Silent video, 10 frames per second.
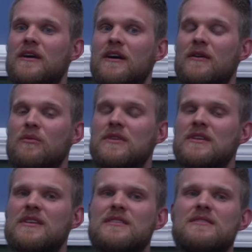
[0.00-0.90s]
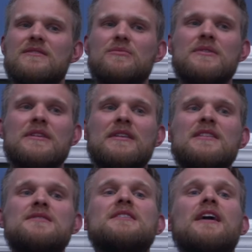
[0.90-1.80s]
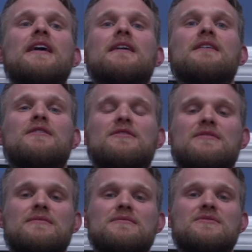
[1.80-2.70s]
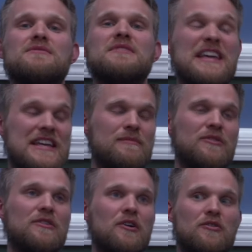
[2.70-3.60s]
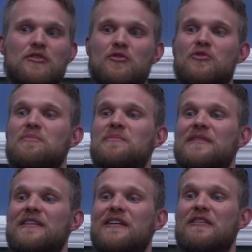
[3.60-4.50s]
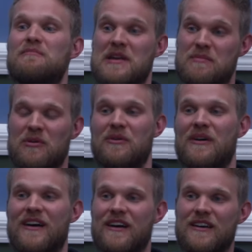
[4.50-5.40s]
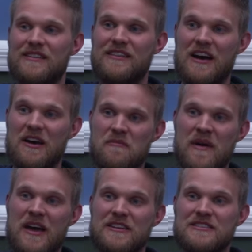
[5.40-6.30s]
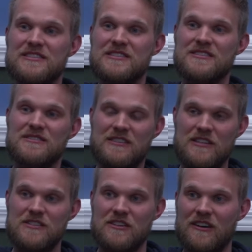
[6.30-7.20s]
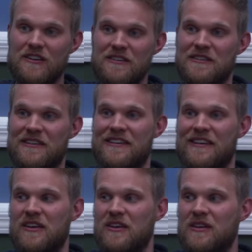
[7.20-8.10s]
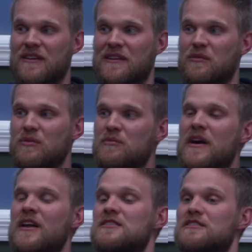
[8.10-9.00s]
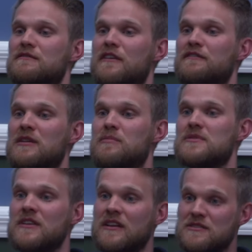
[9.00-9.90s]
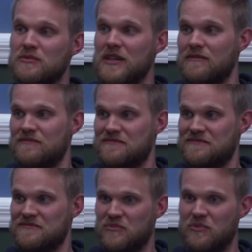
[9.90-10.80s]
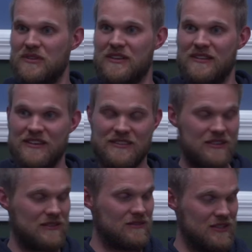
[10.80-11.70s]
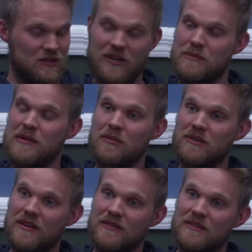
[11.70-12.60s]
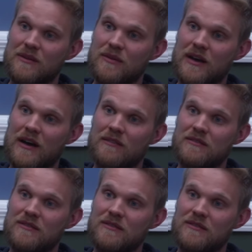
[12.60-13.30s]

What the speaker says: are within this tight team or group of people that manages CCR. We're managing 15% of Sweden within like the 20 people that we have.